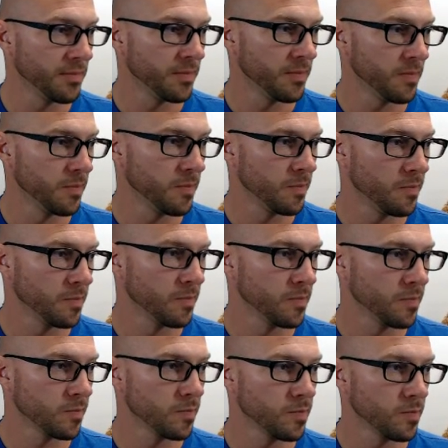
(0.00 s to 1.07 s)

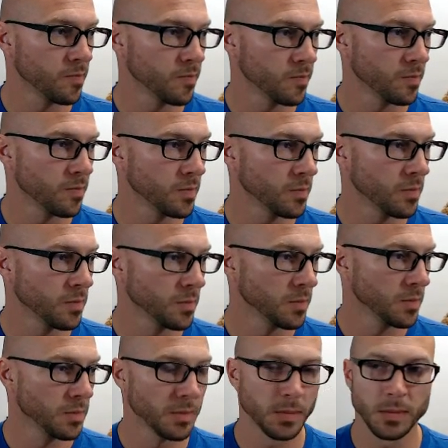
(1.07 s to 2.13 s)

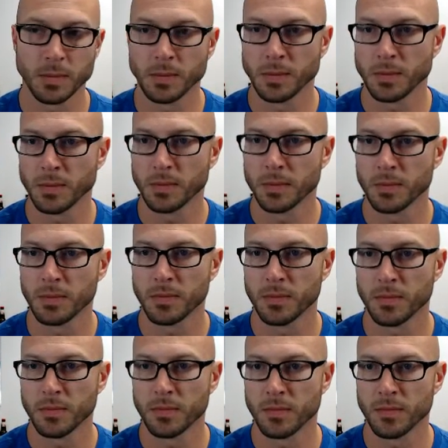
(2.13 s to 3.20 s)

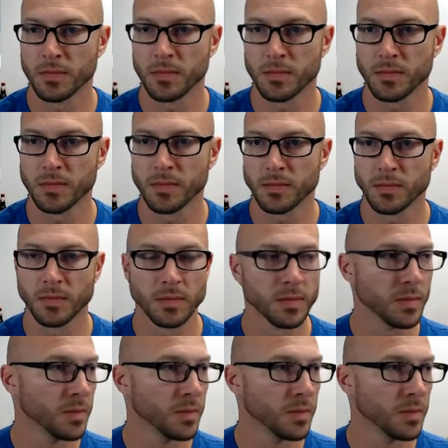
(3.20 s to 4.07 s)
(silence)